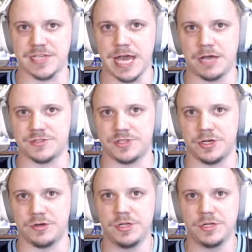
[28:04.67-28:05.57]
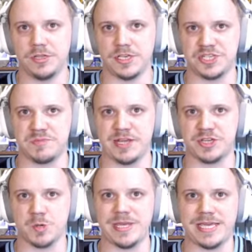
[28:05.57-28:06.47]
us out. So let's just make
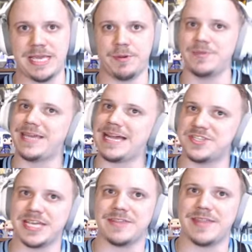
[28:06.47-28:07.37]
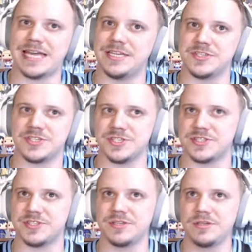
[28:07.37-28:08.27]
sure we keep them guessing. And that is
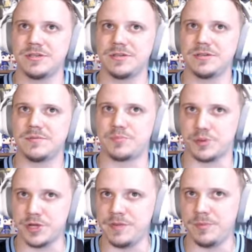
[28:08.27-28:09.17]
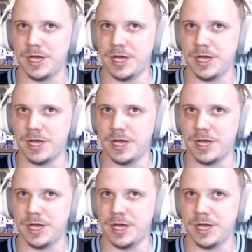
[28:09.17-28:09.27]
just pretty